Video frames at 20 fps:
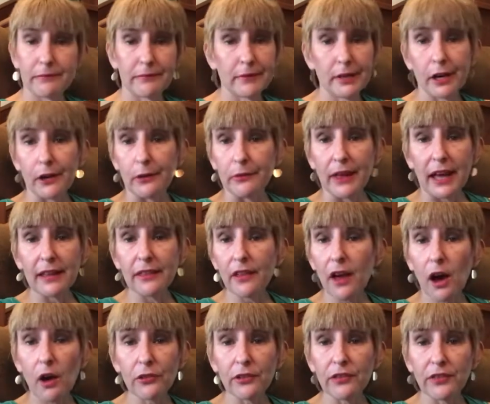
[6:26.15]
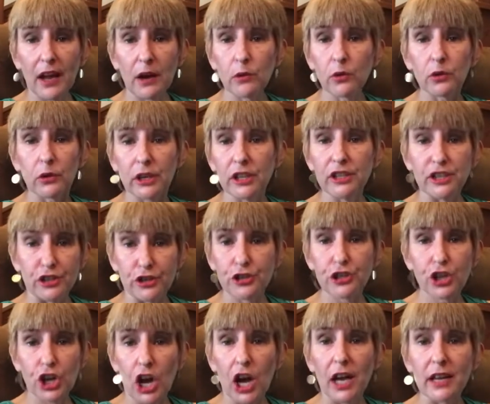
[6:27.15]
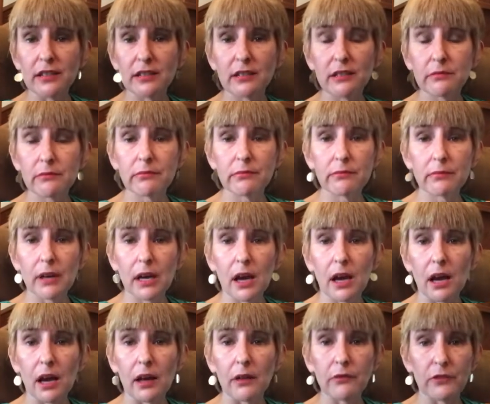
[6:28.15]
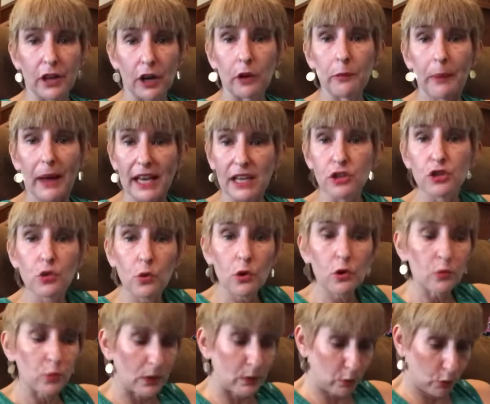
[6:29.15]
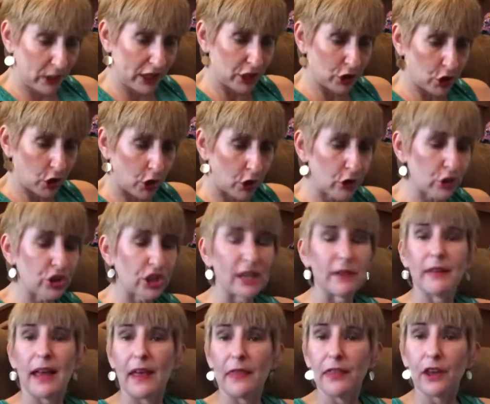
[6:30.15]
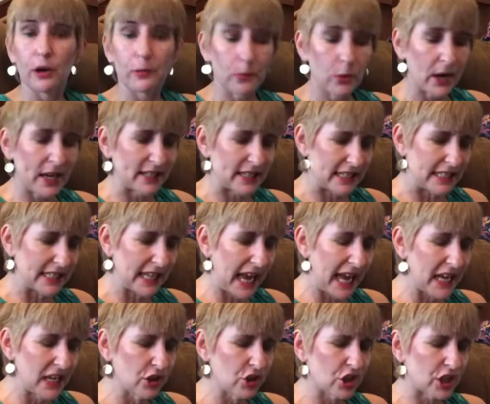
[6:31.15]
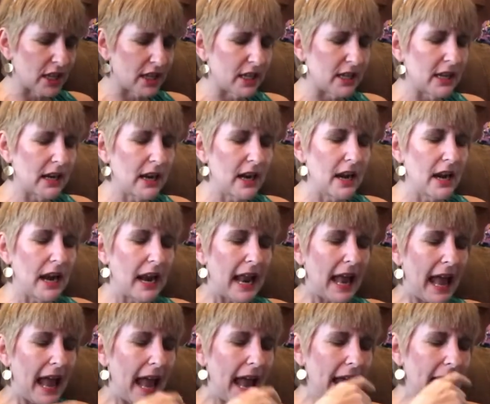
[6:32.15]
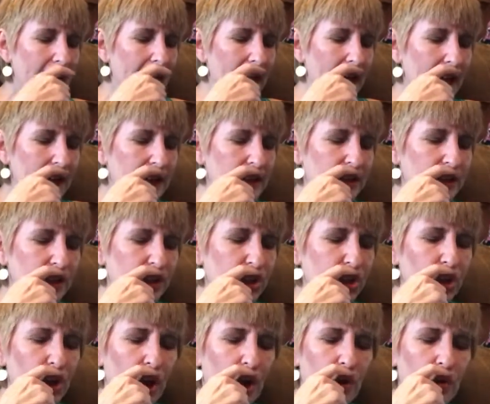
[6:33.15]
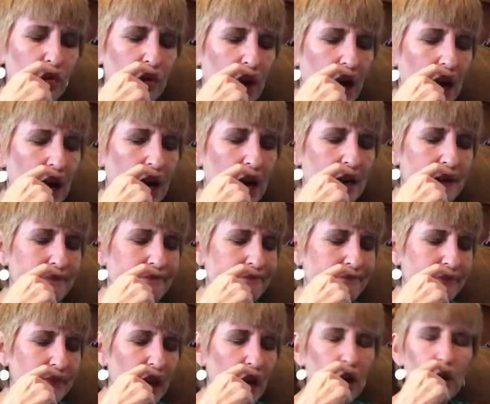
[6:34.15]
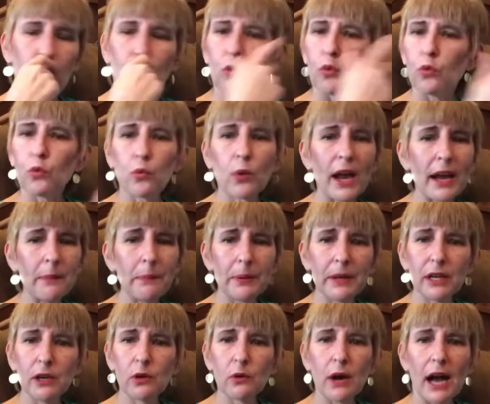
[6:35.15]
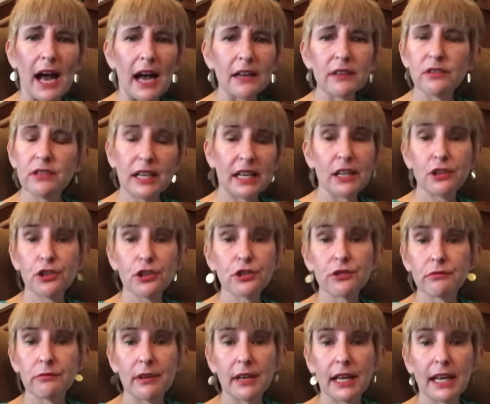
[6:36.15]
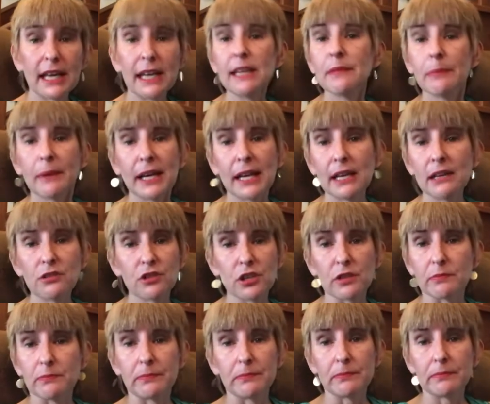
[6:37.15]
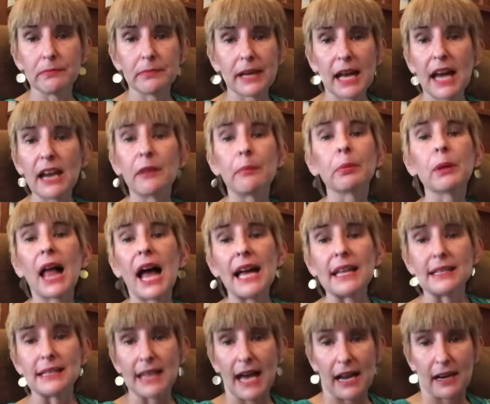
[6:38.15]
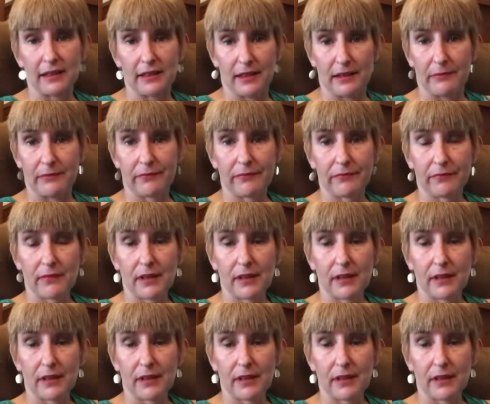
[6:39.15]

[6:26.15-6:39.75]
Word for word: you know they thought that they were going to discuss uh, their PACER research and, and their presentation. And, you know, um, Red Pill, I, he just, he, he just kind of blindsided them.